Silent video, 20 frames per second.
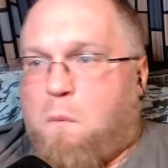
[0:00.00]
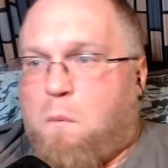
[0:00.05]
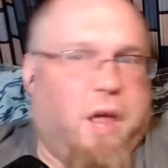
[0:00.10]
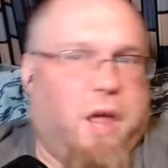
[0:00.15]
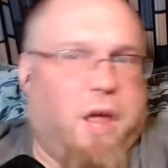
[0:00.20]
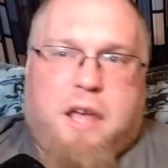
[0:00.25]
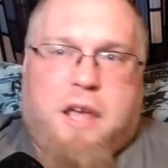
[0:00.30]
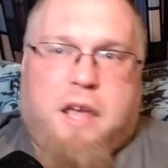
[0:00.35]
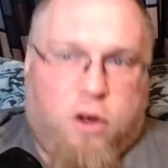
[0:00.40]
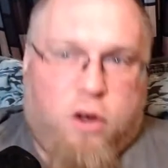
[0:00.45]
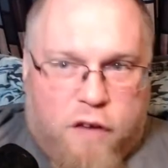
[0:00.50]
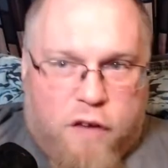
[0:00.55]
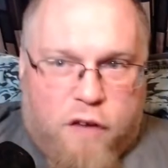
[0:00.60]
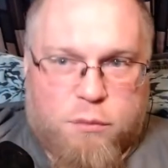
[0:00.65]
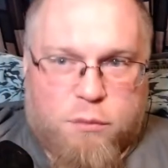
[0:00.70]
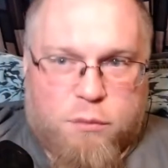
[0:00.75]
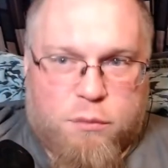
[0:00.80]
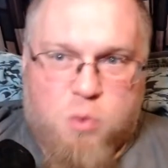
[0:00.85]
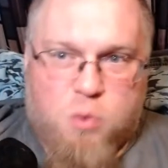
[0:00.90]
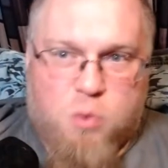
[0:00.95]
they killed off
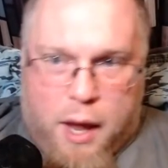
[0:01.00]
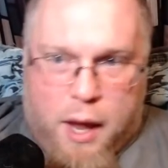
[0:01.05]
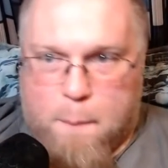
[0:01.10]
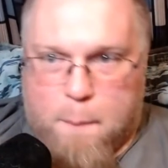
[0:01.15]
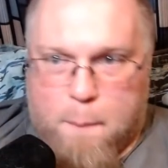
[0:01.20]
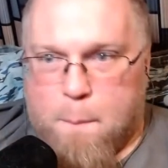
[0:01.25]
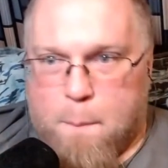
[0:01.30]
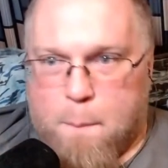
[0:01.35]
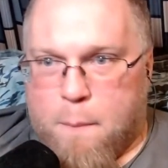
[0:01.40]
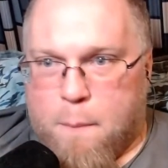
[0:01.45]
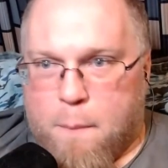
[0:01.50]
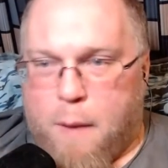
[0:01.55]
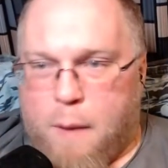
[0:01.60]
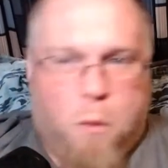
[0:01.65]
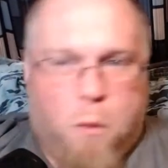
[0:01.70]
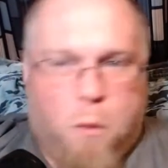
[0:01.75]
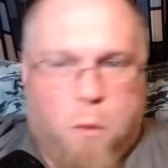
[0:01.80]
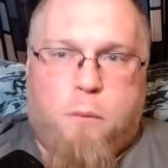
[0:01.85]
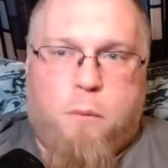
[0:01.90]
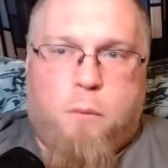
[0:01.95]
Bruce Wayne
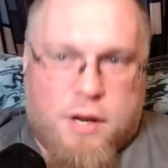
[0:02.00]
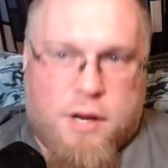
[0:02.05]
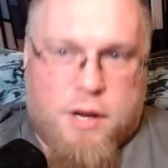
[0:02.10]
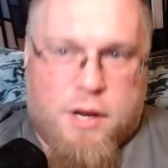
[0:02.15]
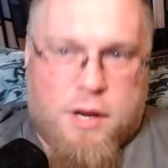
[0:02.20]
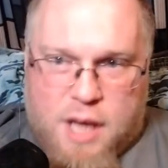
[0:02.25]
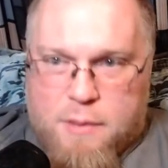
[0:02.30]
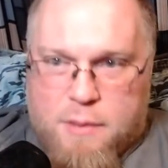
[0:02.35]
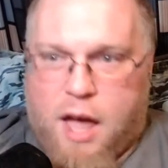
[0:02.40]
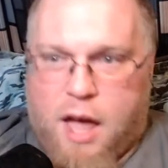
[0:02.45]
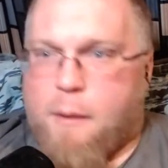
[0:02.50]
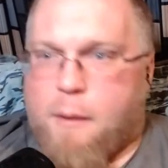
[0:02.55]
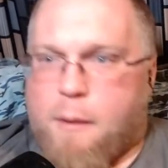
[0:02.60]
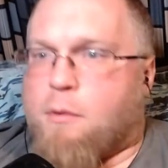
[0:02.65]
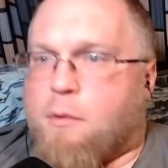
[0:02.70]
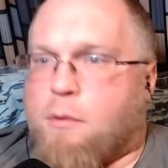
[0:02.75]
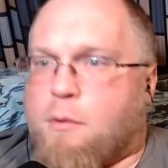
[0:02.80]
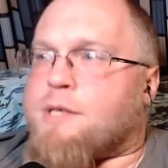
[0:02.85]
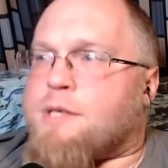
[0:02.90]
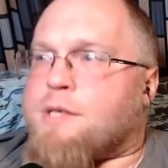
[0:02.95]
at one point in time in the comic
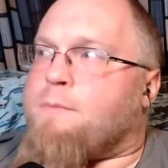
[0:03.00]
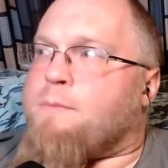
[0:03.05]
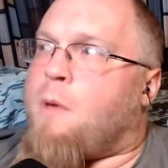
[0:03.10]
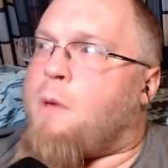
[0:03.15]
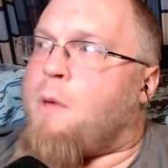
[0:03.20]
books.